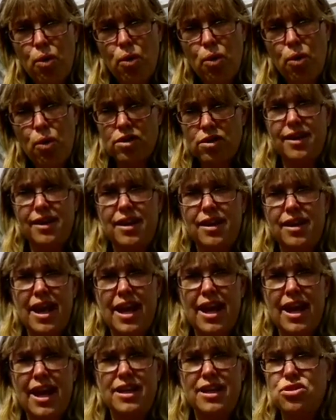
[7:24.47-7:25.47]

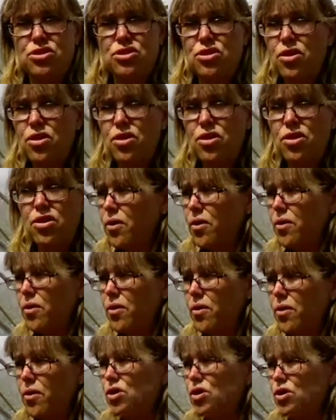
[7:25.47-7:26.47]
fertile, and so
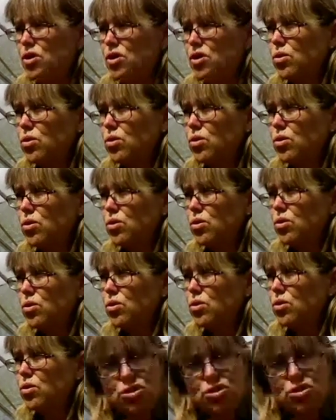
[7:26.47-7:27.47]
it's called the
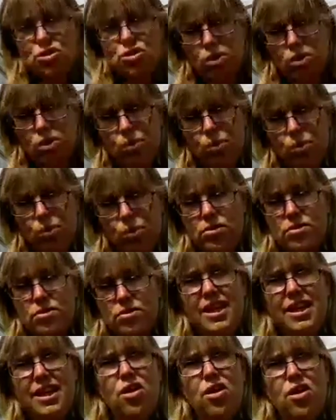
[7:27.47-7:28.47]
sponge of the soil
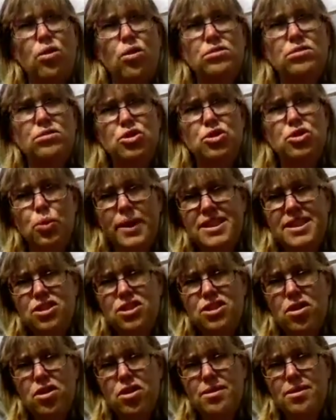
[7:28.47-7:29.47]
world. It holds
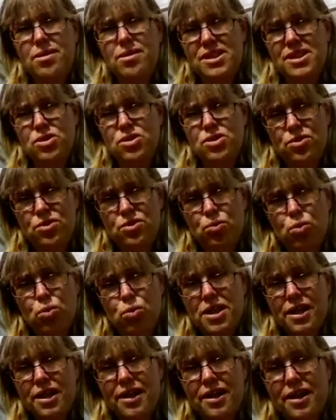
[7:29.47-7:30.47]
20 times its weight
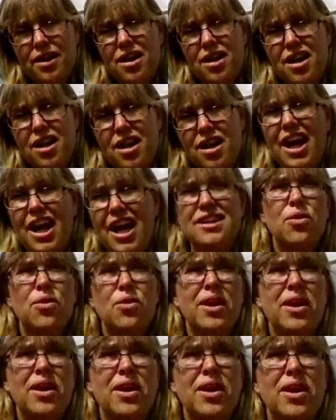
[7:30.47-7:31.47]
in water, and
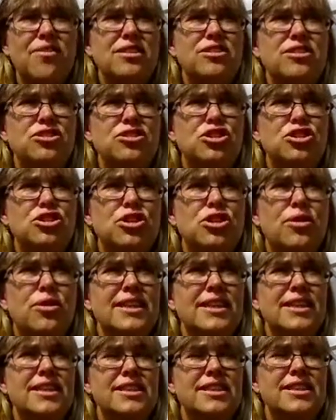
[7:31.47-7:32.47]
so even during
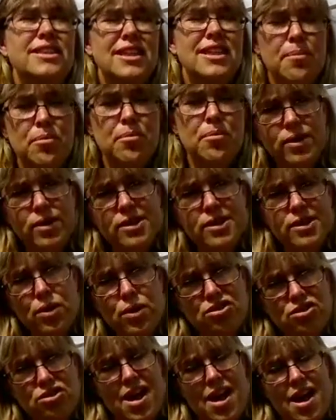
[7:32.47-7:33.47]
the summer, which we've had a
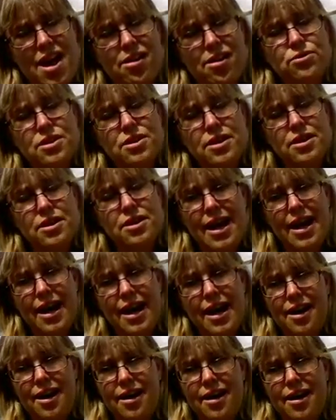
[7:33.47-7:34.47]
drought,
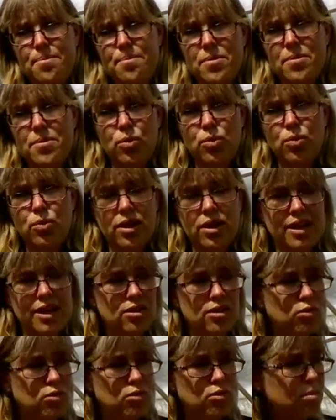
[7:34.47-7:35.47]
in the
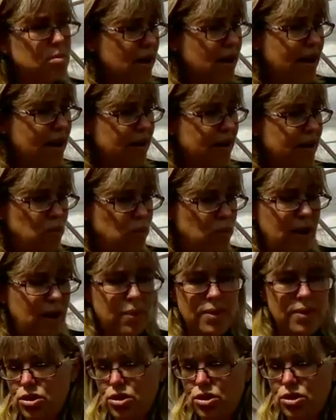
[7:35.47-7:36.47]
normal ground where we
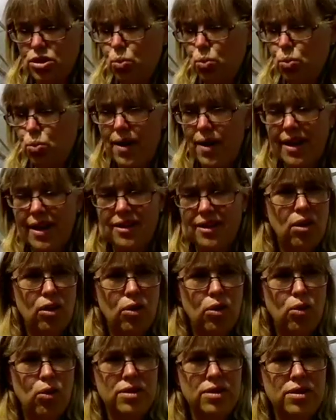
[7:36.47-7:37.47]
just walk around in the
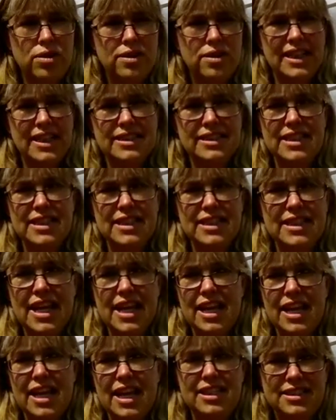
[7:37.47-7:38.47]
lawn and things,
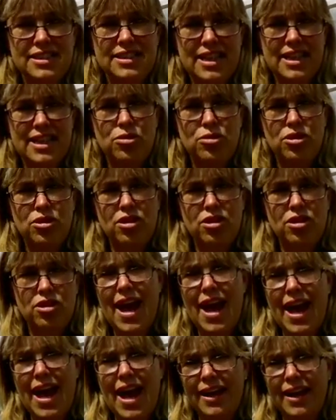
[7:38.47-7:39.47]
there's deep
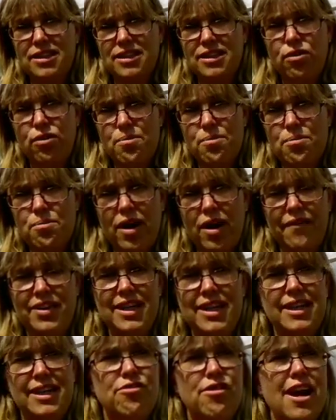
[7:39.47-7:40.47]
cracks from not having
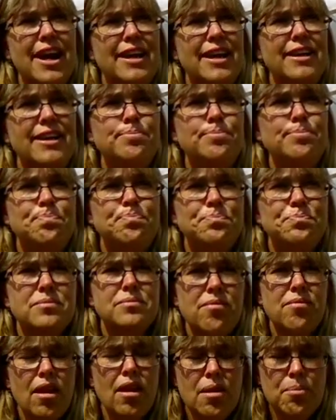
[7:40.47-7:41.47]
any rain.
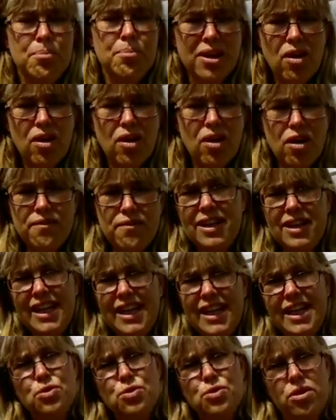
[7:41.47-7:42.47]
But I've only
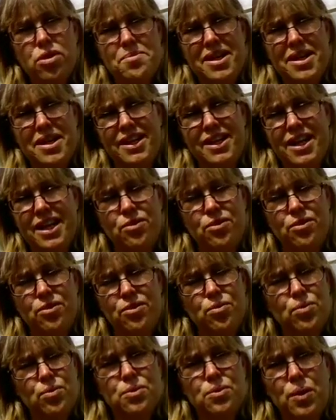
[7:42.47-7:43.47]
had to water my garden
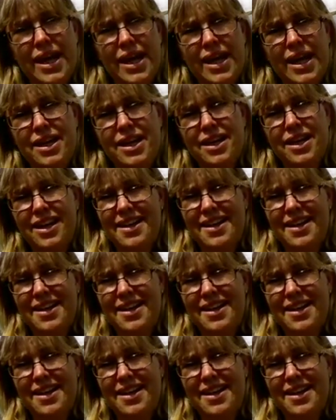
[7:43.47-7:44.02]
once a week